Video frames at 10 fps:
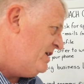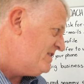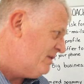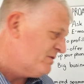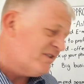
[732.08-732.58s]

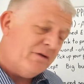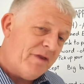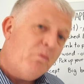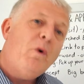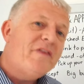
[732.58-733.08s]
So tell
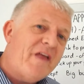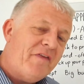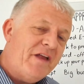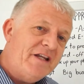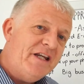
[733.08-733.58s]
them why that
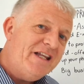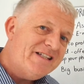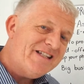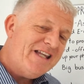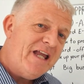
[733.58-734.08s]
they need
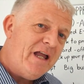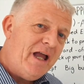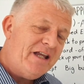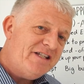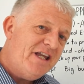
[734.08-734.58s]

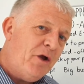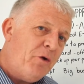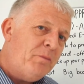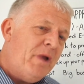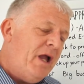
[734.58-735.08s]
SEO.